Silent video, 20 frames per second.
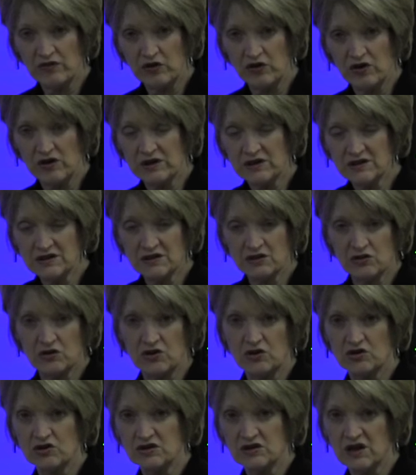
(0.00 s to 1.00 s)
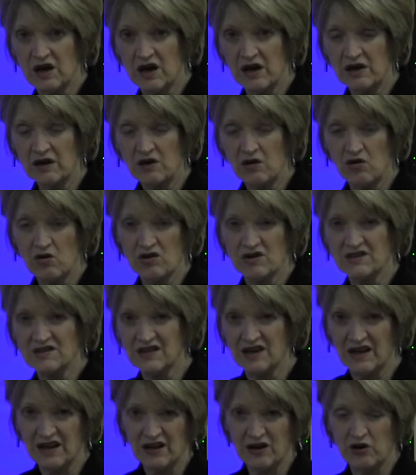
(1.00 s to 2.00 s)
of urine until you're done, or
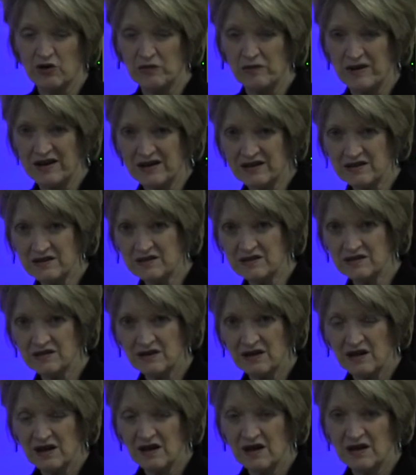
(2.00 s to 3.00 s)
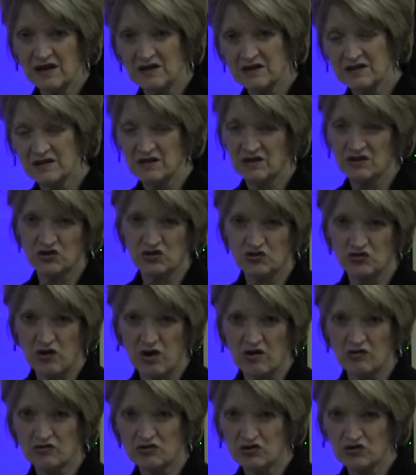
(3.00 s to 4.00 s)
is it intermittent? Is it a
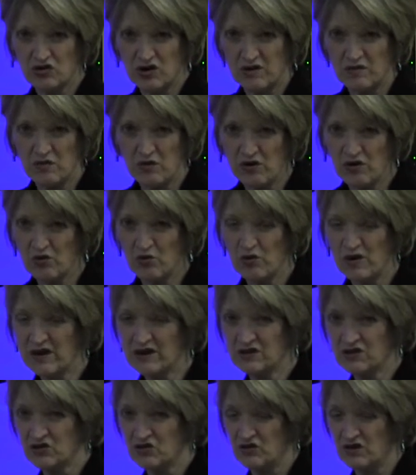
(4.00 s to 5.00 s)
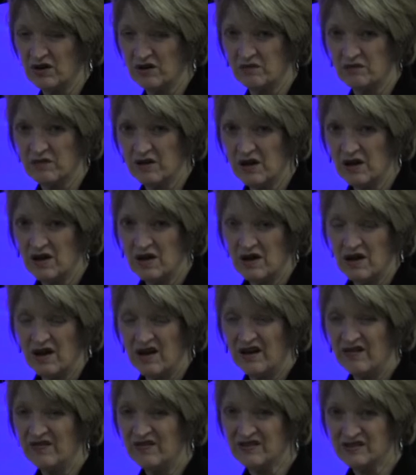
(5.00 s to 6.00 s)
strong stream or a weak stream?
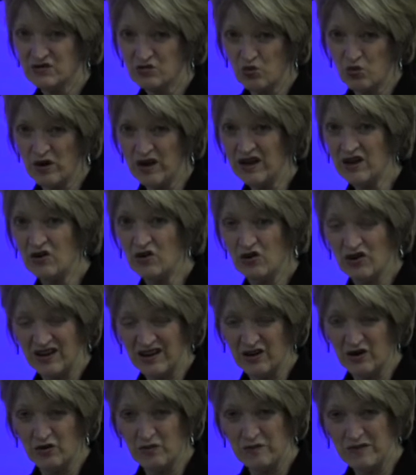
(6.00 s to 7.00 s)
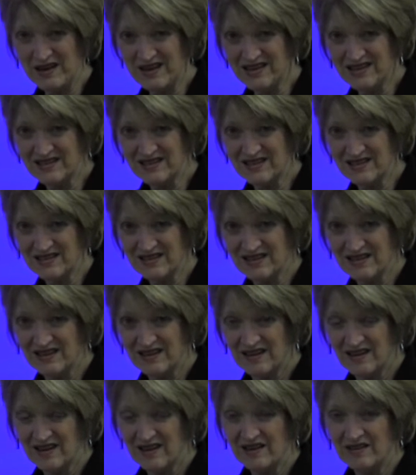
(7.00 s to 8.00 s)
If it's weak or intermittent,
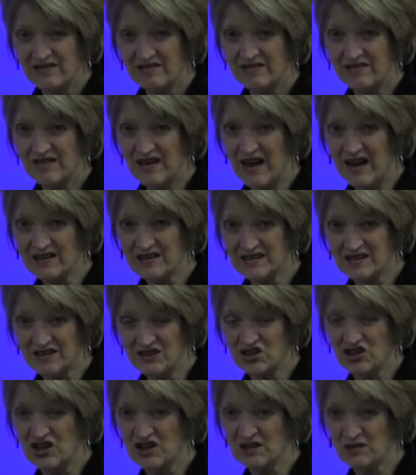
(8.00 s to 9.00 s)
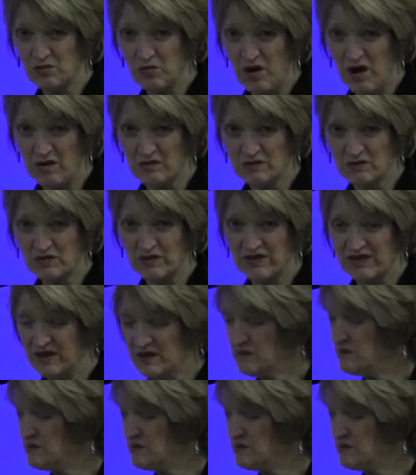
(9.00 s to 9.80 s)
that suggests problems with